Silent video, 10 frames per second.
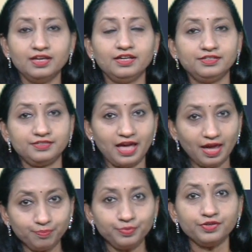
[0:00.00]
it
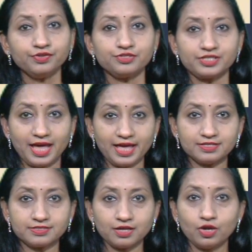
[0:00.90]
appears
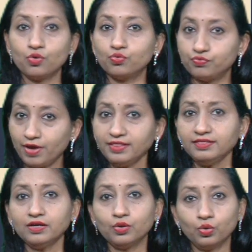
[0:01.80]
as when
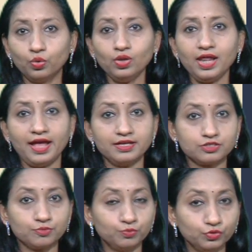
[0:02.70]
the hole
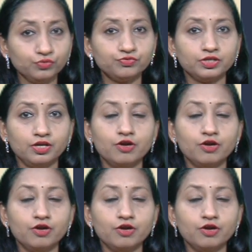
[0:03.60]
has moved